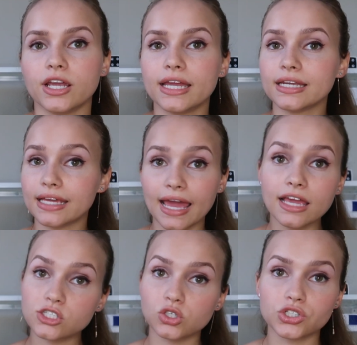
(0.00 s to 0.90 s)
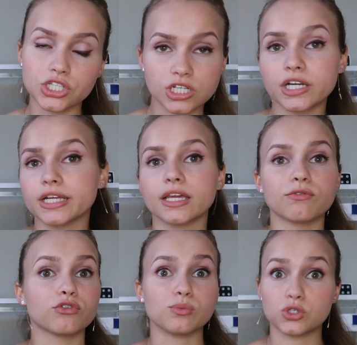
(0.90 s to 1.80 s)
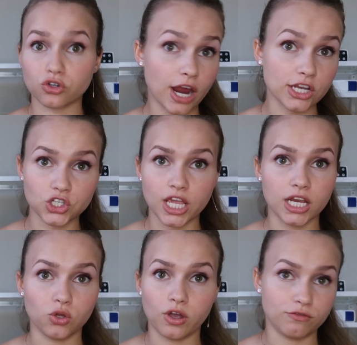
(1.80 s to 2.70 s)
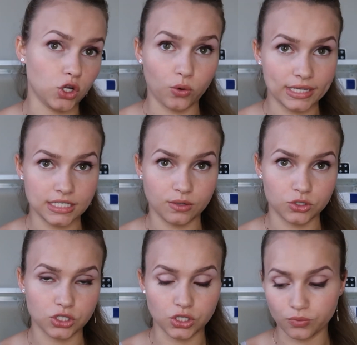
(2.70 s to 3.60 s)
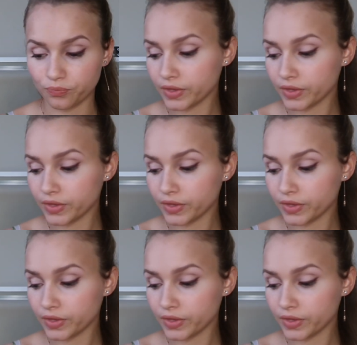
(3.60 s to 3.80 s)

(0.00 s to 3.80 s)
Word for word: in case you're starting from scratch and you have no idea what to do.